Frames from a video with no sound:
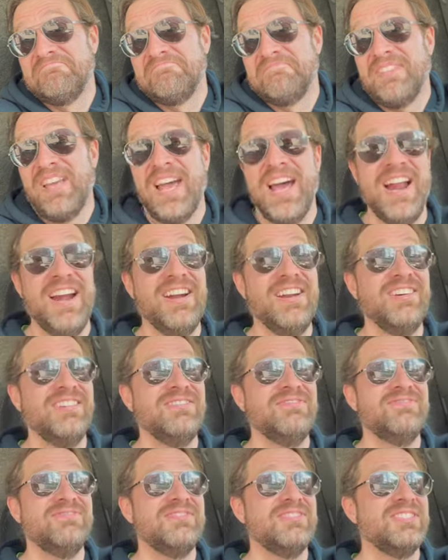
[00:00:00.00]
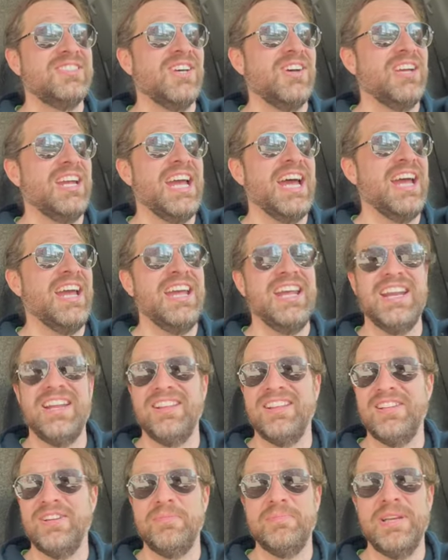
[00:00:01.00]
I don't know. So yeah, I had a
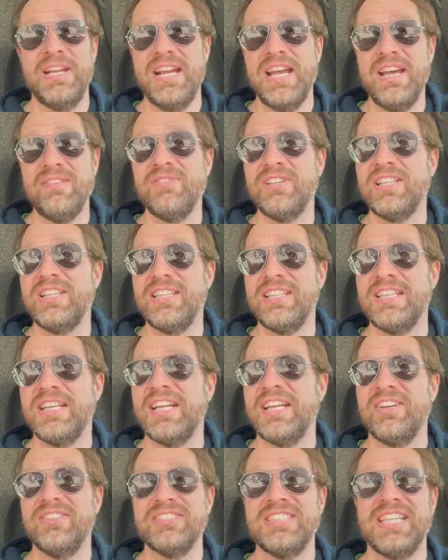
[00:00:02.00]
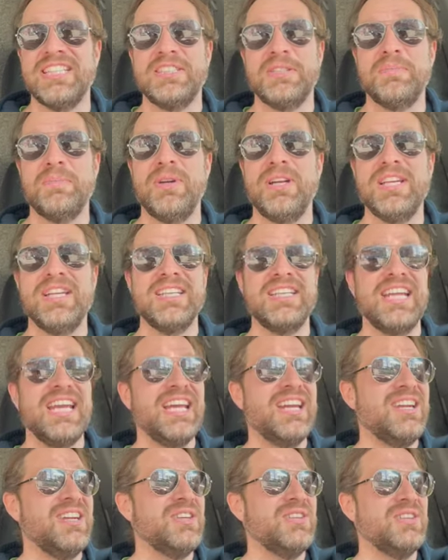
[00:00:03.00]
little bit of everything today. It was actually a pretty good day
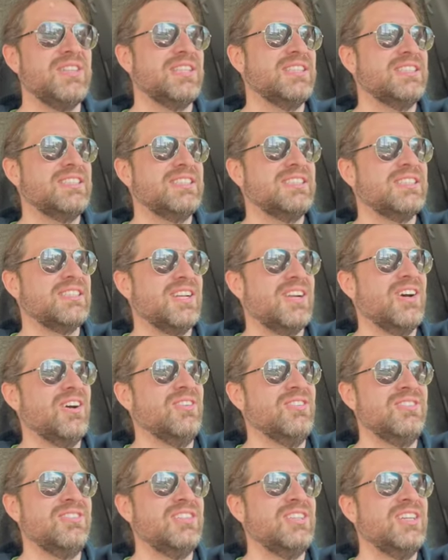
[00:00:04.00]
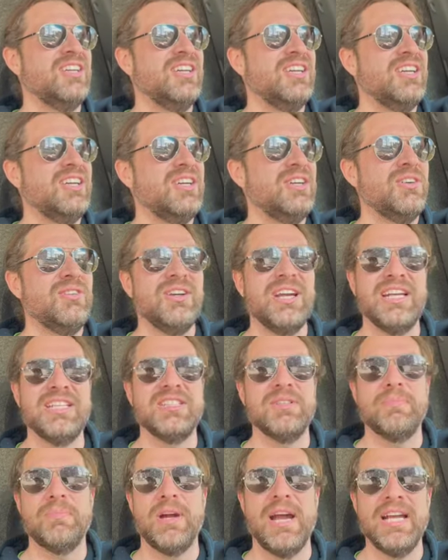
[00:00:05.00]
to do this, you know. We got
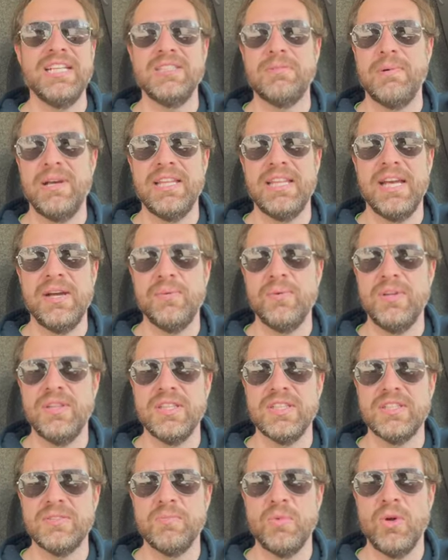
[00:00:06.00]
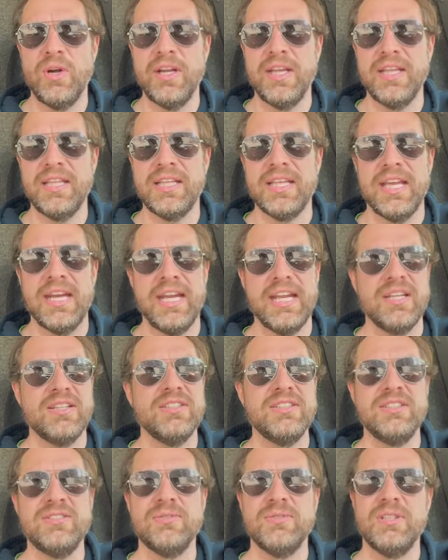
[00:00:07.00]
surprised by that one this morning that I
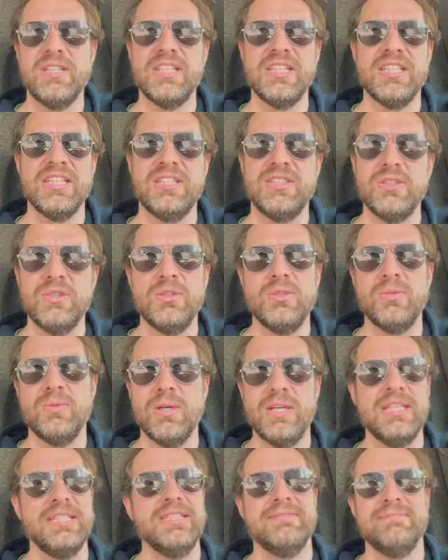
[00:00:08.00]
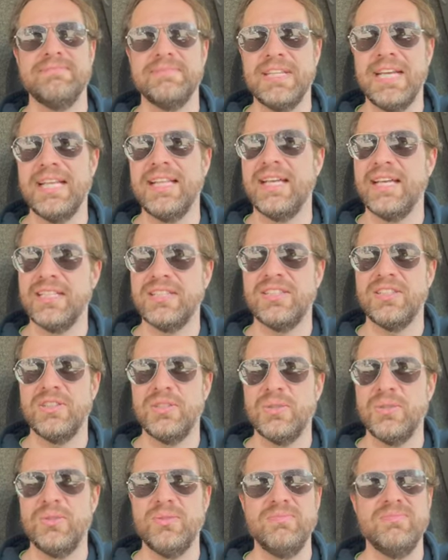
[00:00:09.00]
couldn't really do what I like to
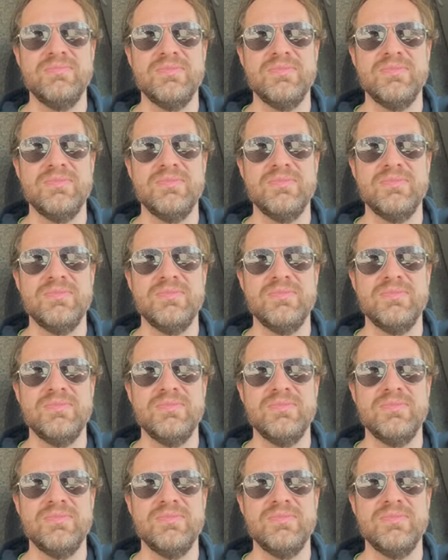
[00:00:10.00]
do.